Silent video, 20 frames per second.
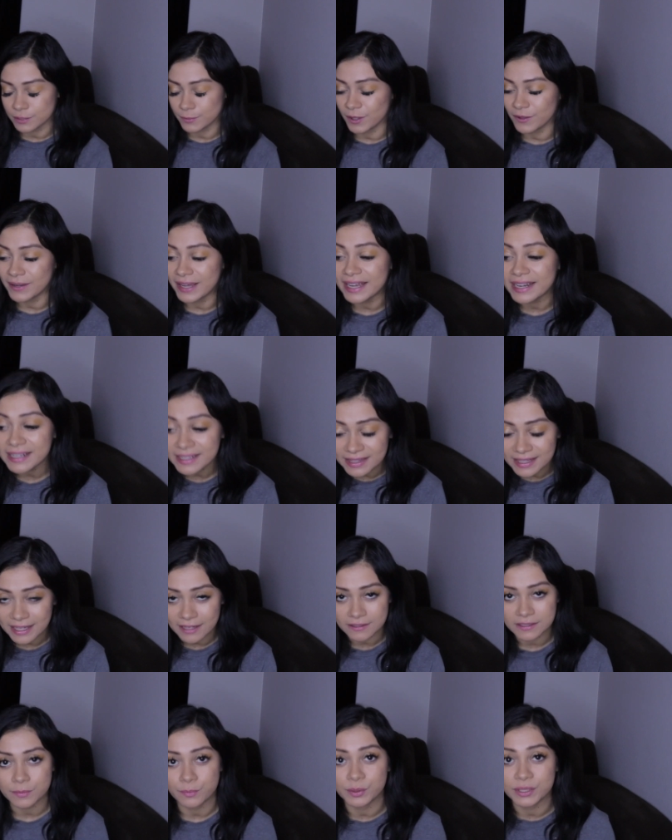about anything
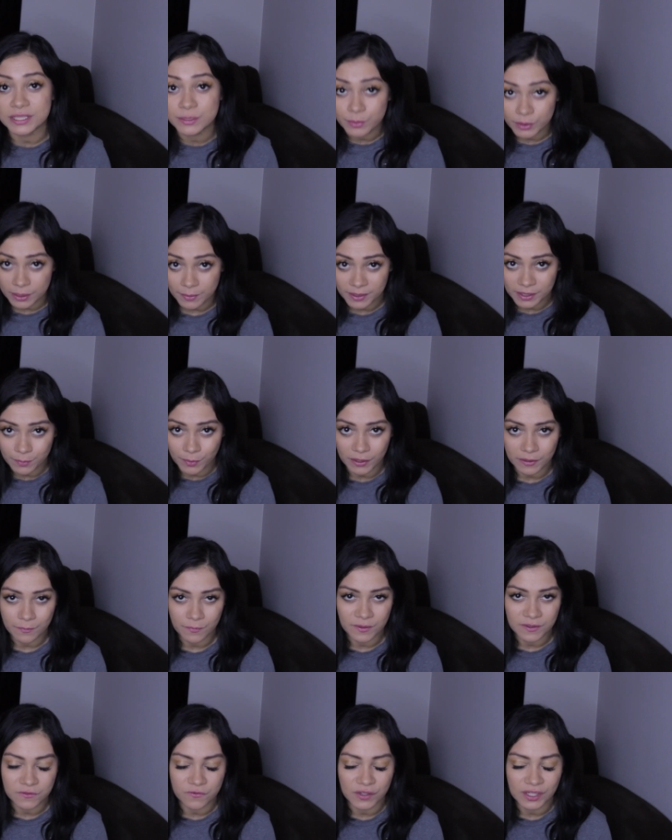else, please put them at the bottom
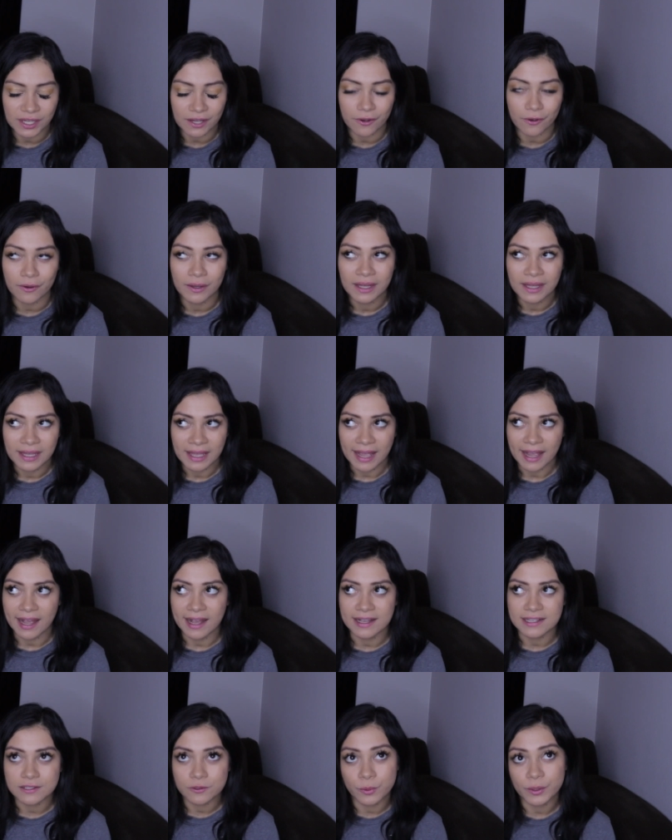of this video
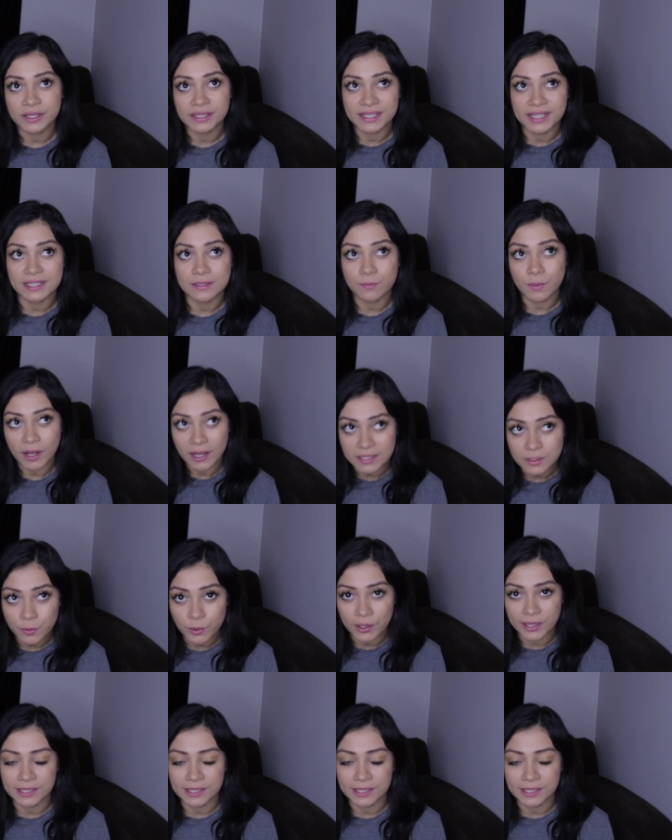as quickly as possible.